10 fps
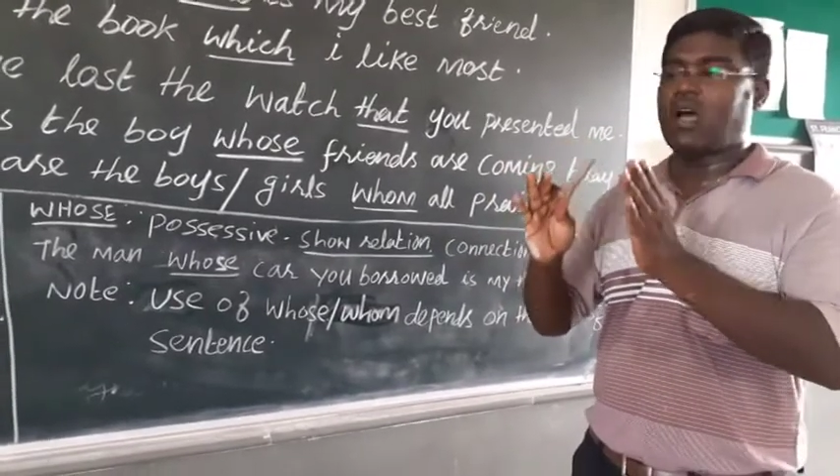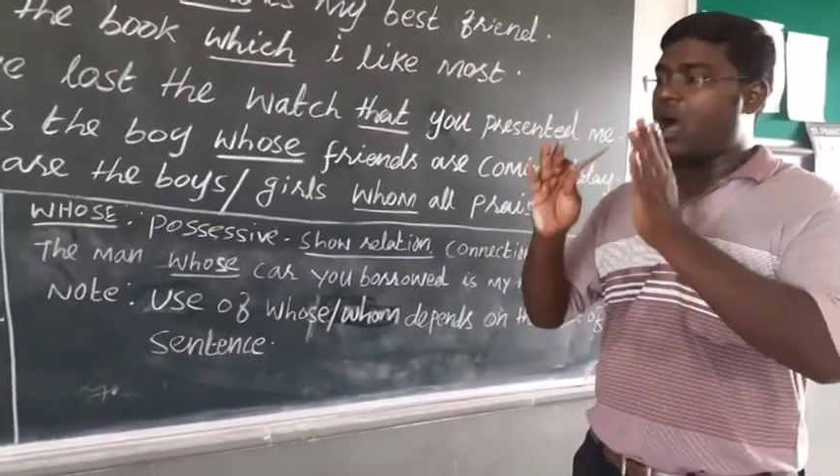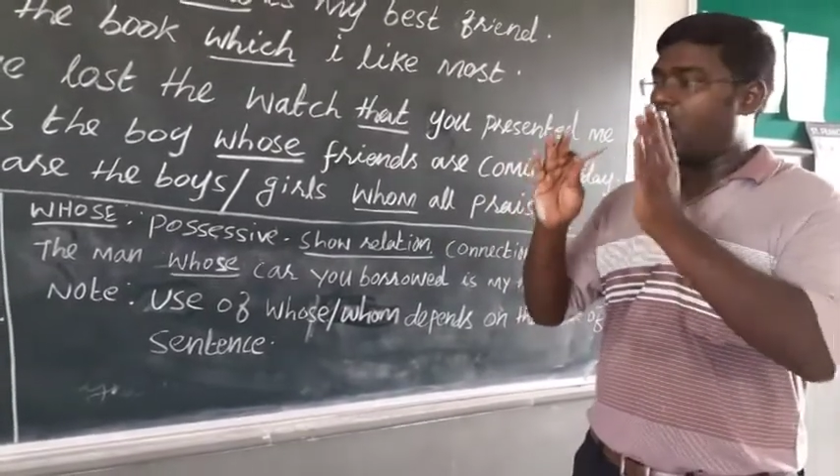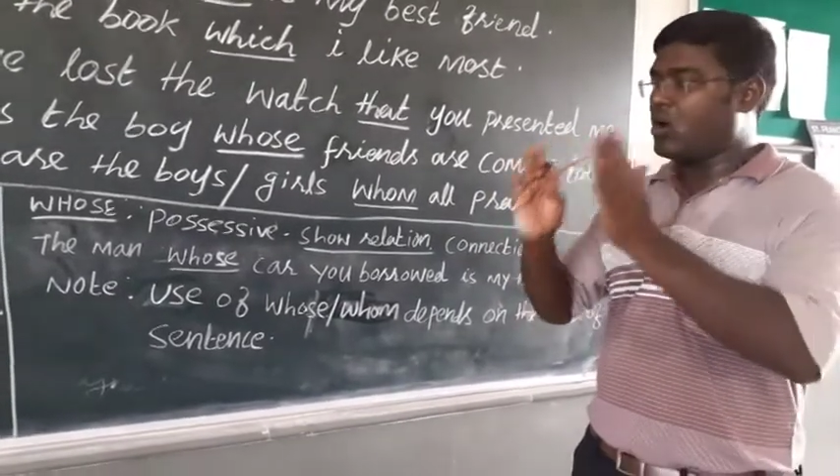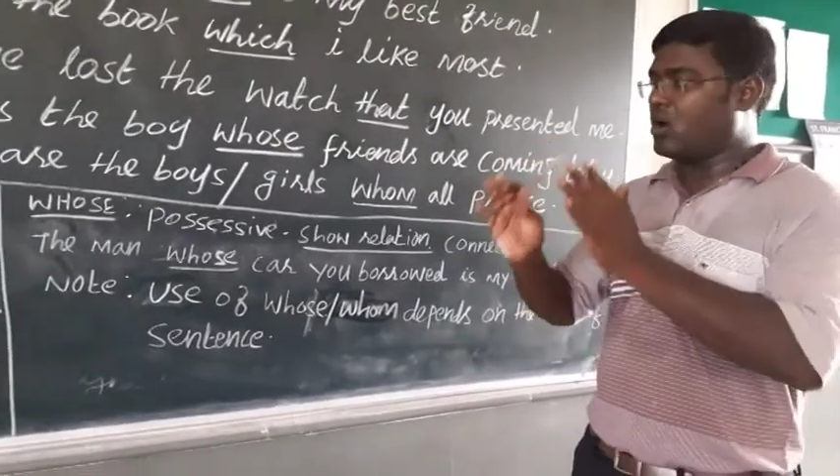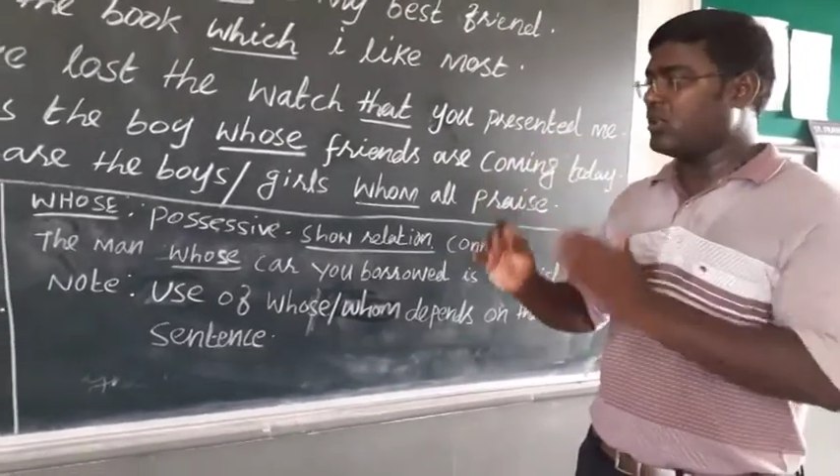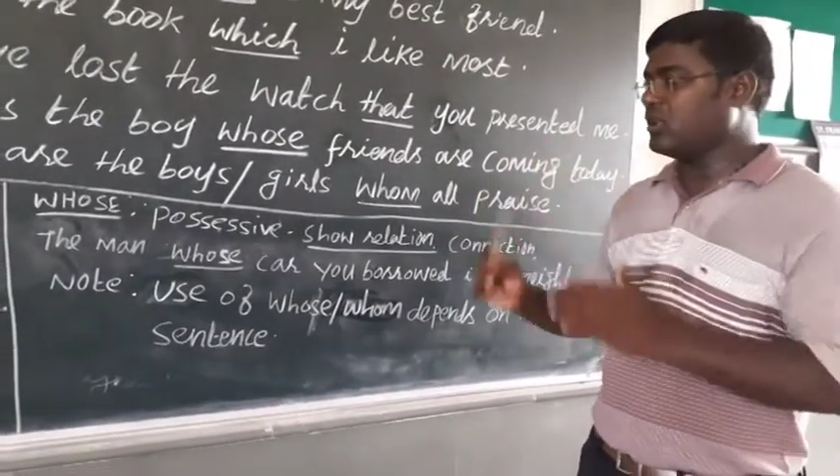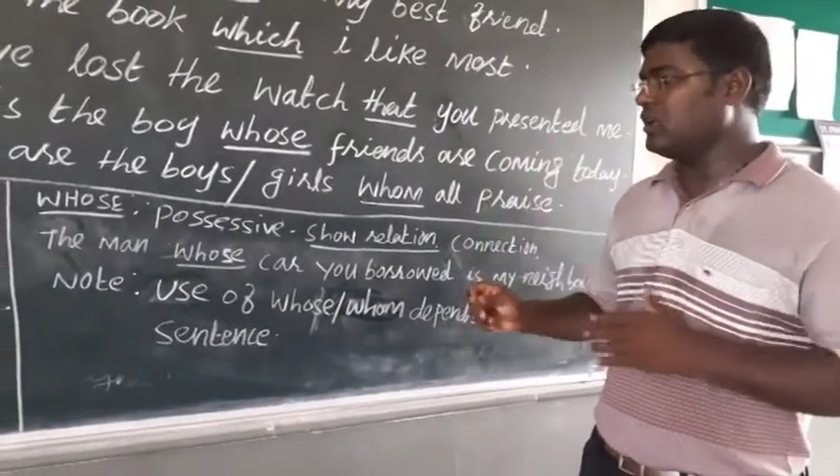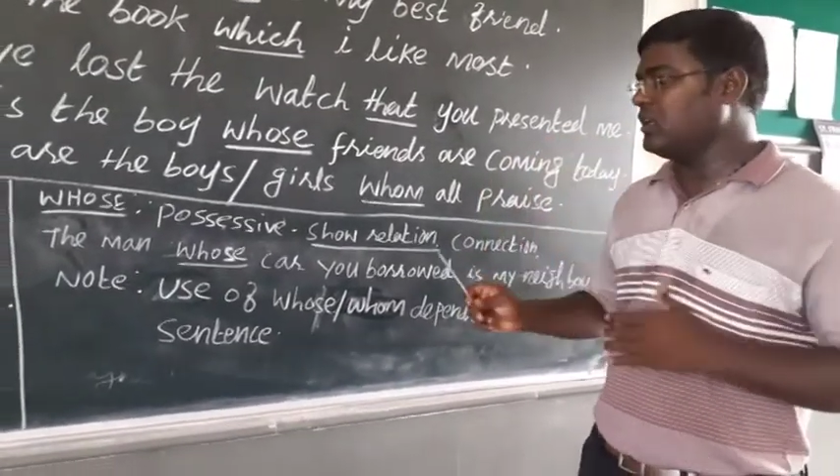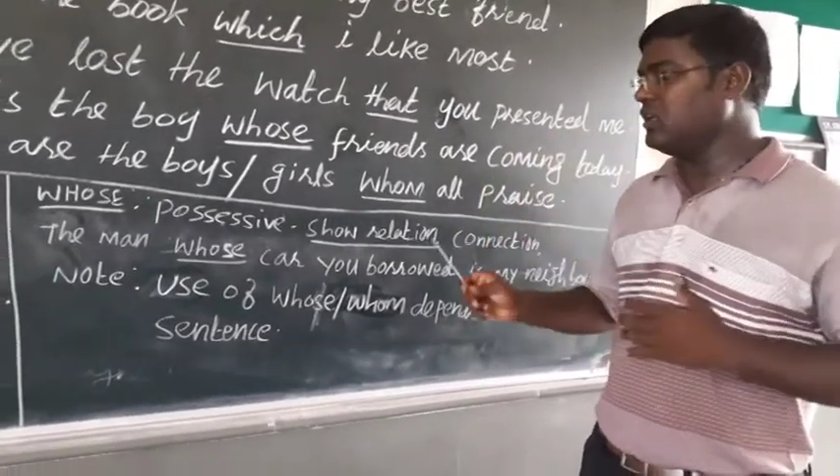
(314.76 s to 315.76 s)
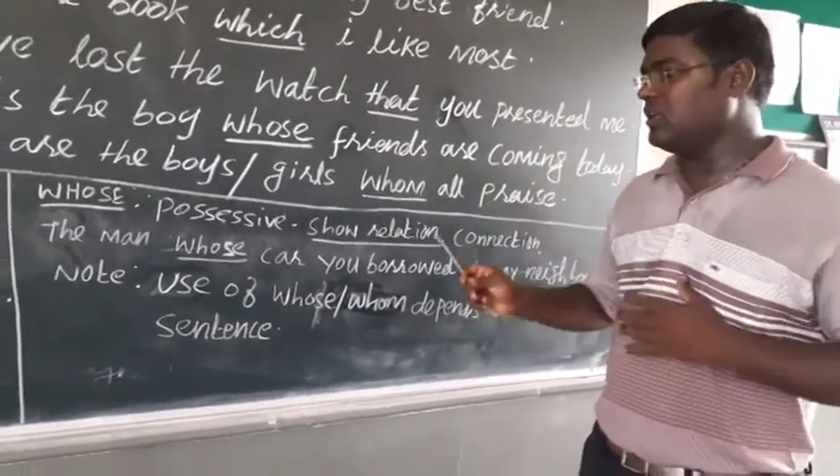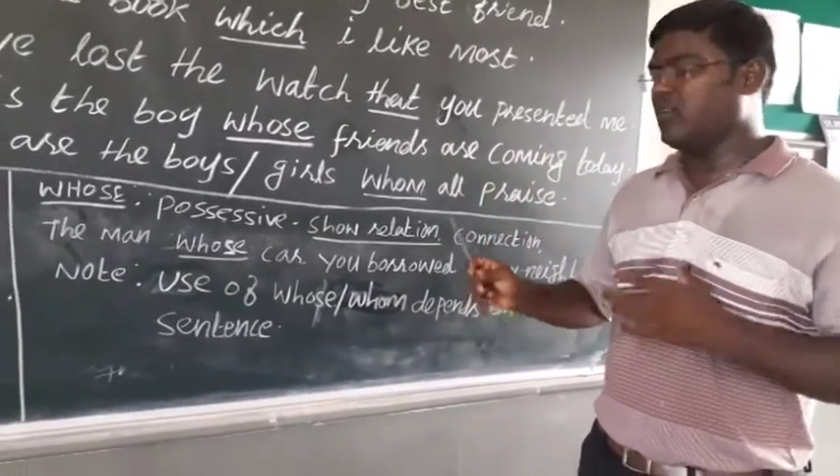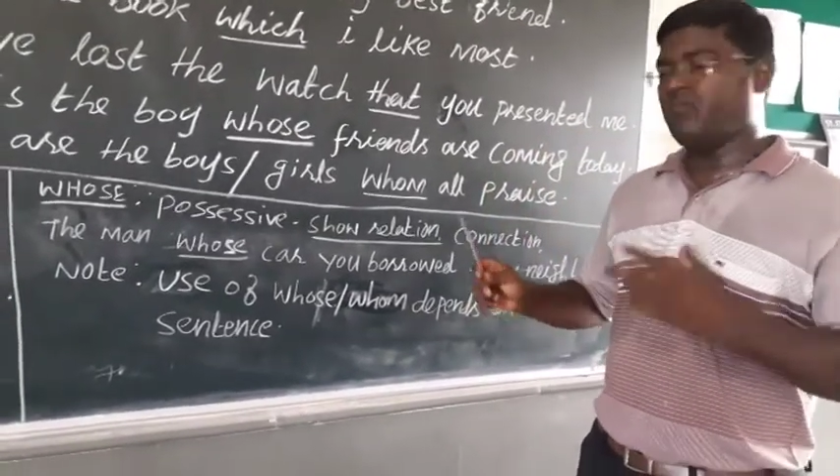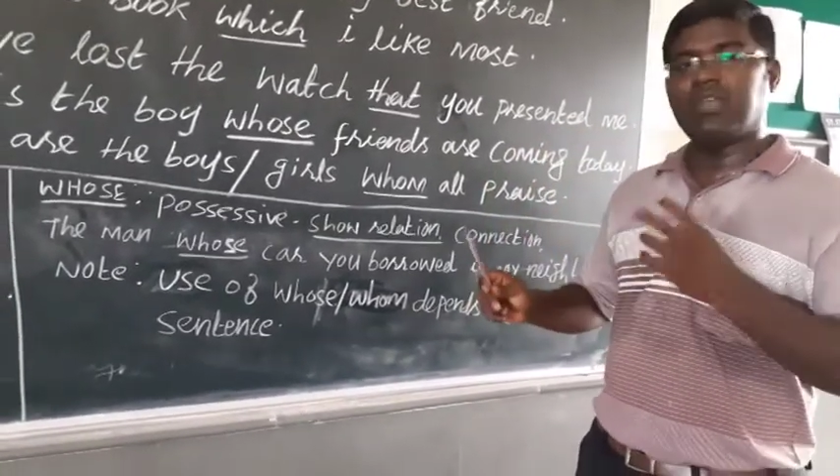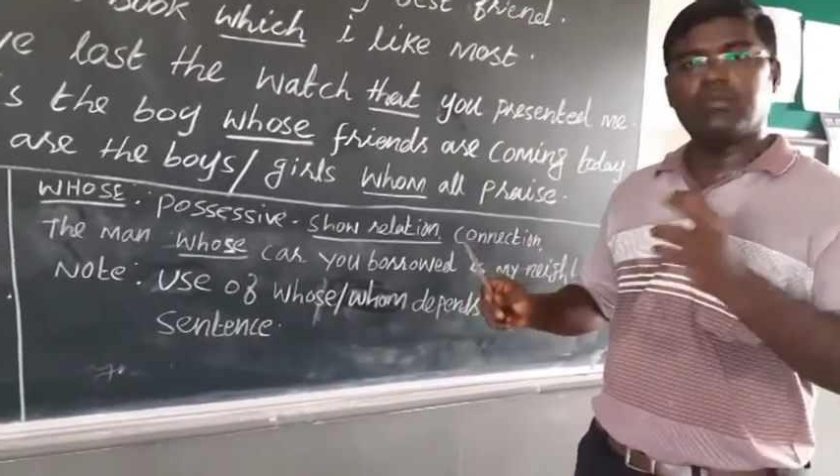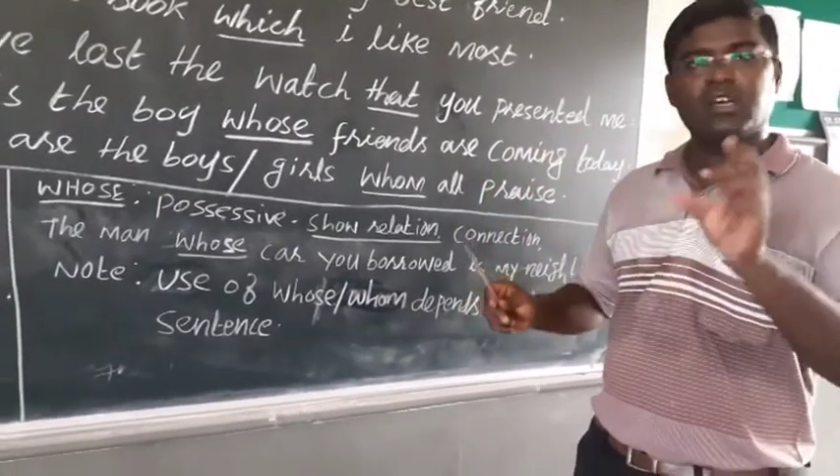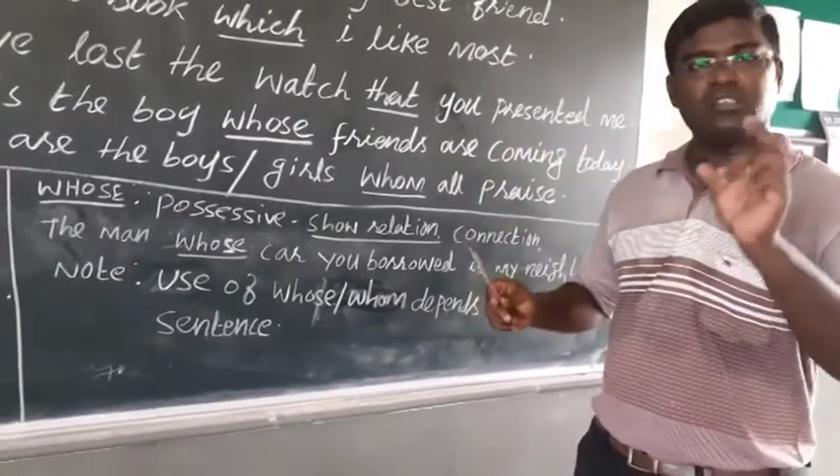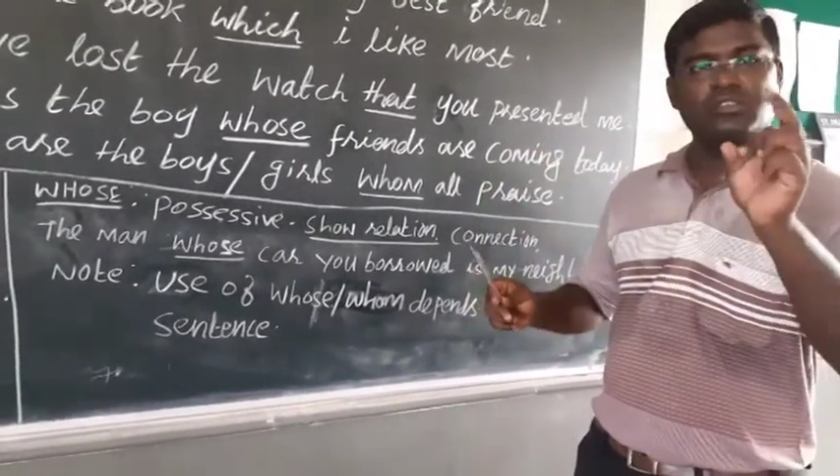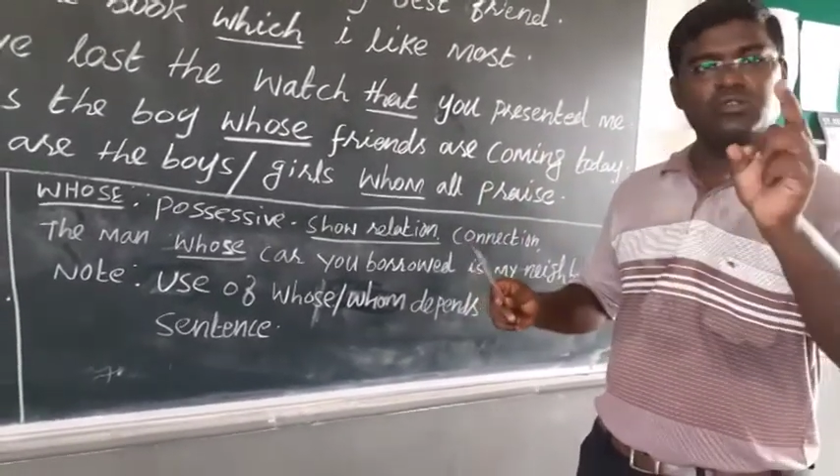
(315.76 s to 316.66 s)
accordingly we must